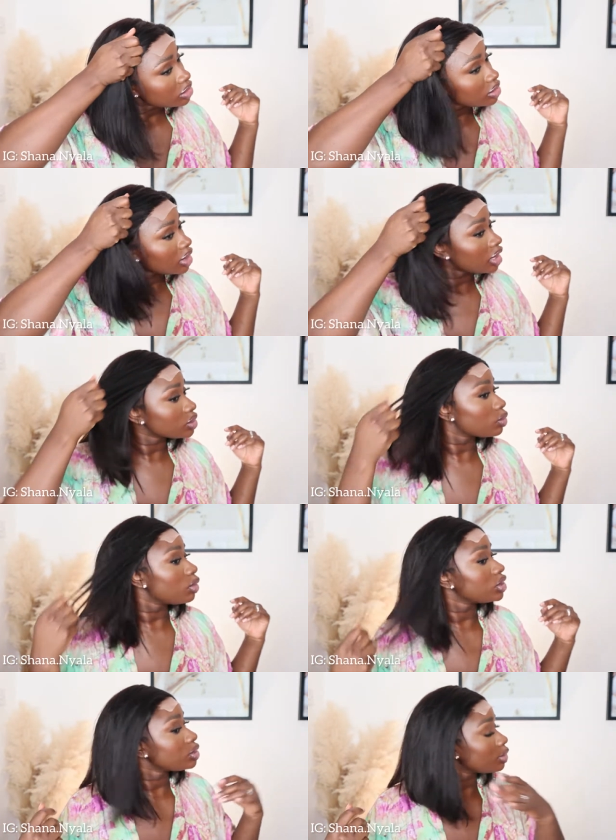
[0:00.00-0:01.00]
you guys will
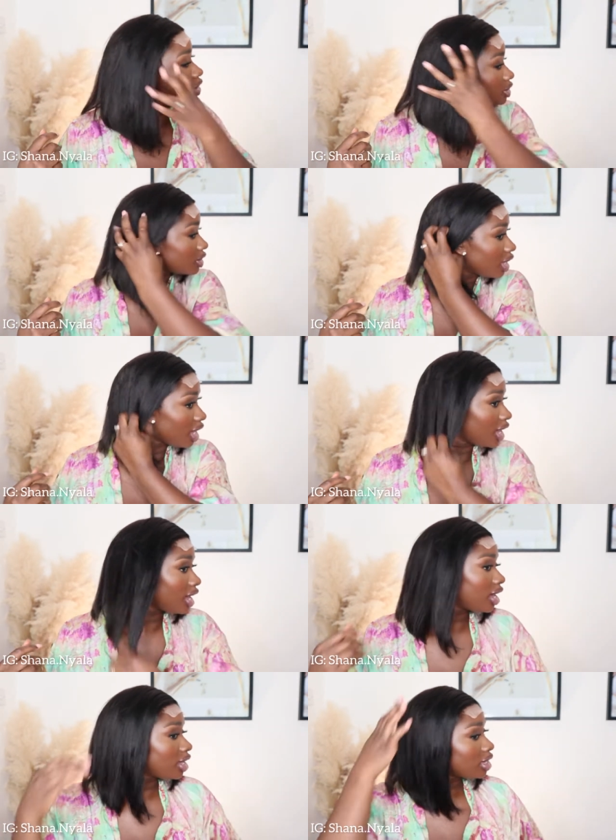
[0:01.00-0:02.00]
watch me do that
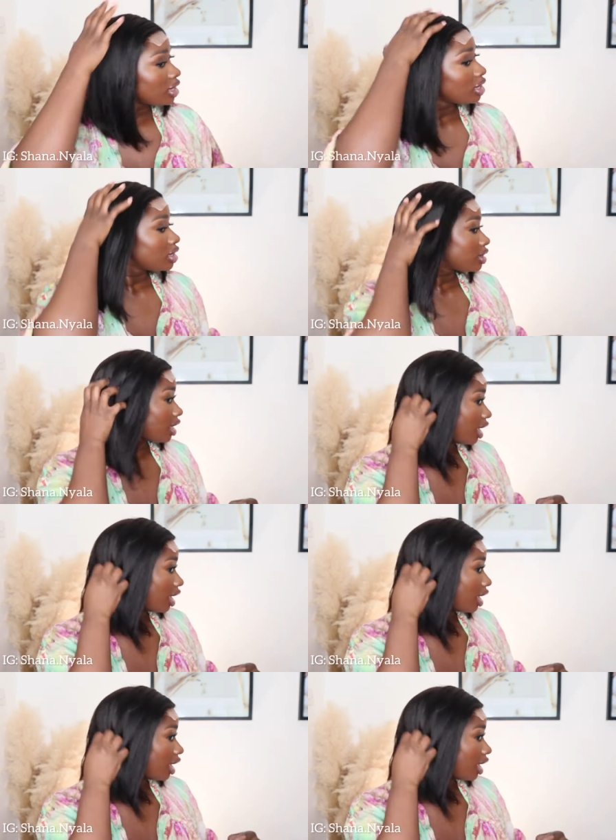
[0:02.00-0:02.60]
the